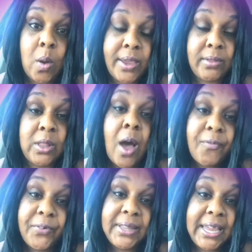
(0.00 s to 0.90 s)

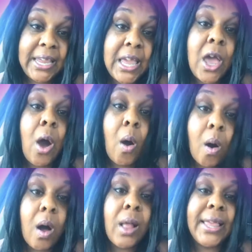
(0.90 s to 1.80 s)
Lawfully,
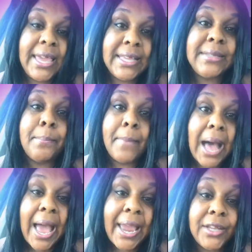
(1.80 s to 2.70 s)
all is
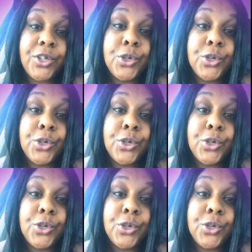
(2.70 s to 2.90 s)
mine.